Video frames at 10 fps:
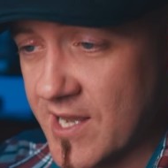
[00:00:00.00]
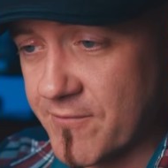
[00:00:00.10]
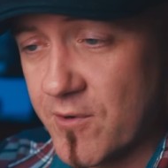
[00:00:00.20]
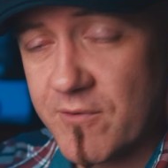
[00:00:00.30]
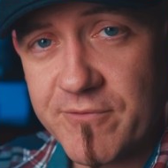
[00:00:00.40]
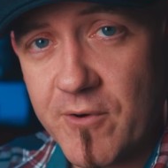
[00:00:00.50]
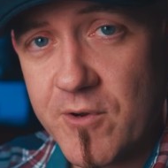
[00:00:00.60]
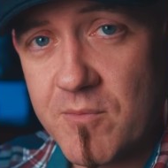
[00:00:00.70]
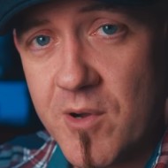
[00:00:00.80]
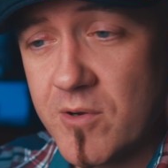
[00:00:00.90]
If you're in
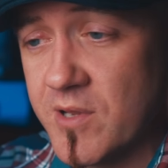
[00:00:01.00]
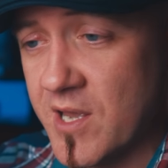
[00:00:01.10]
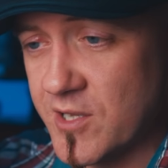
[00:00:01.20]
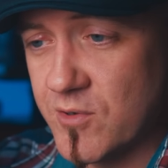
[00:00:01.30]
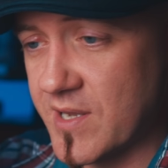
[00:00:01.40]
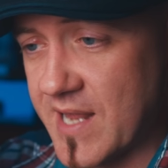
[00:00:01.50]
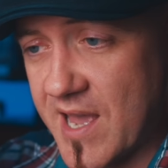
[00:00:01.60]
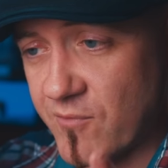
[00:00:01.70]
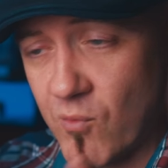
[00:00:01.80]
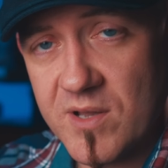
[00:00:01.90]
photo mode, you can
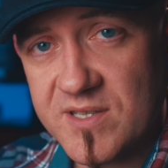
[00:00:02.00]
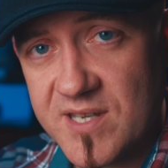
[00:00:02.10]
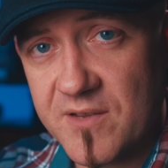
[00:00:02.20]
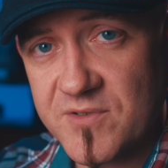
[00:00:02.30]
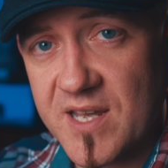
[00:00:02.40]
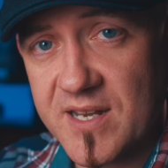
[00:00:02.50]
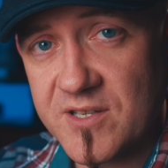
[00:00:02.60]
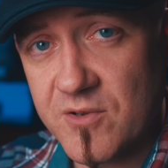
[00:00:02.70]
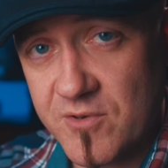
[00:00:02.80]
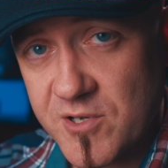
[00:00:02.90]
have one set of
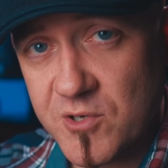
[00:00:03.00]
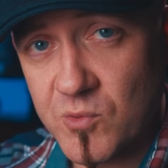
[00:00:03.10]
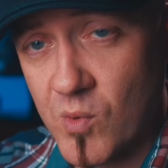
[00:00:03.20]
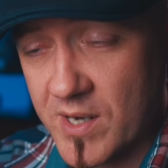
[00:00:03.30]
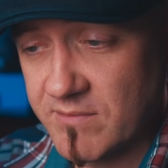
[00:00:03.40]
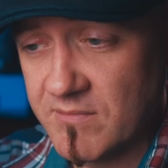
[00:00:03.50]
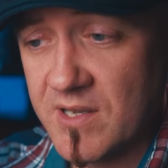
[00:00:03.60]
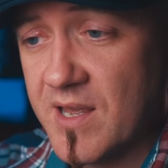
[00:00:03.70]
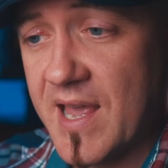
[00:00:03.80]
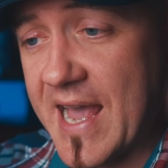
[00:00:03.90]
settings under U one,
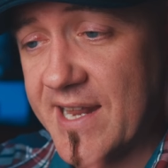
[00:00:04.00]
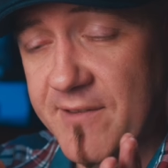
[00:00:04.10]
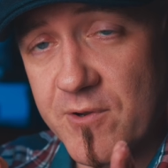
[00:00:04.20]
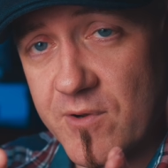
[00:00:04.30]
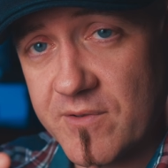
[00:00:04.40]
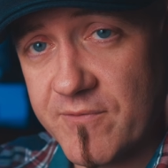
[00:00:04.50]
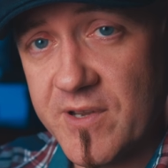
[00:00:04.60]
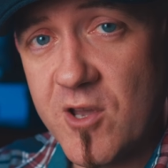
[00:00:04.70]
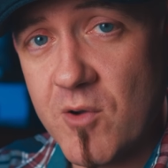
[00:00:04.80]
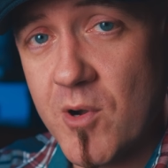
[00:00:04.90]
and if you're in
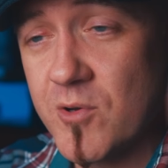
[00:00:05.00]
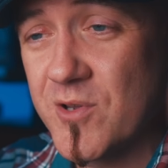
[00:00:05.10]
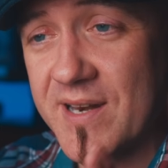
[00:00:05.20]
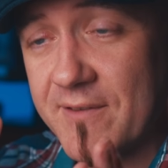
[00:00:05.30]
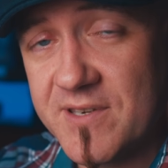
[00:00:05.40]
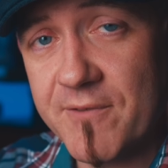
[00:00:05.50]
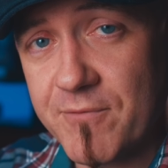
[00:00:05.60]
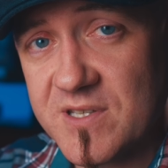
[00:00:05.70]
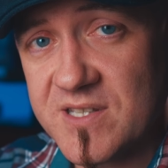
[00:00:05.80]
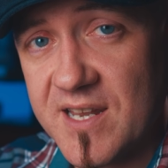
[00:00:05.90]
video mode, you can have
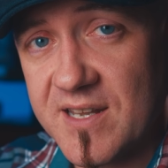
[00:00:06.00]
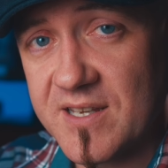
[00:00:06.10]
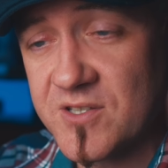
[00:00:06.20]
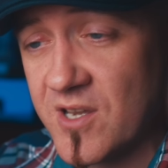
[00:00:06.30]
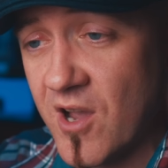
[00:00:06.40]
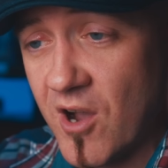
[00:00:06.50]
different settings